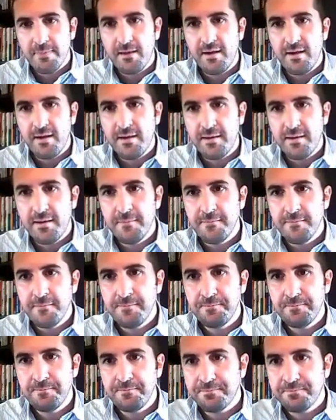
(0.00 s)

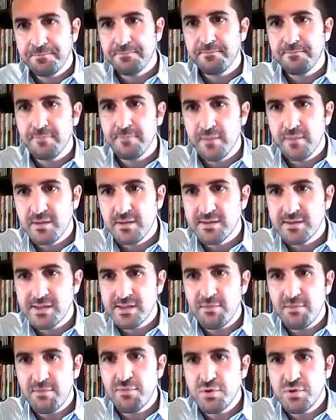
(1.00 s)

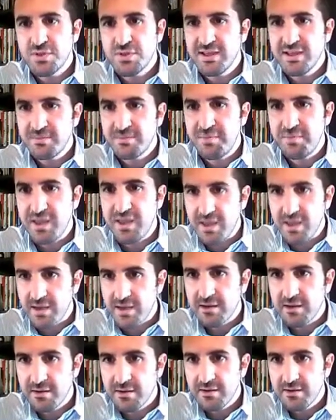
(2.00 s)
Some of you said B,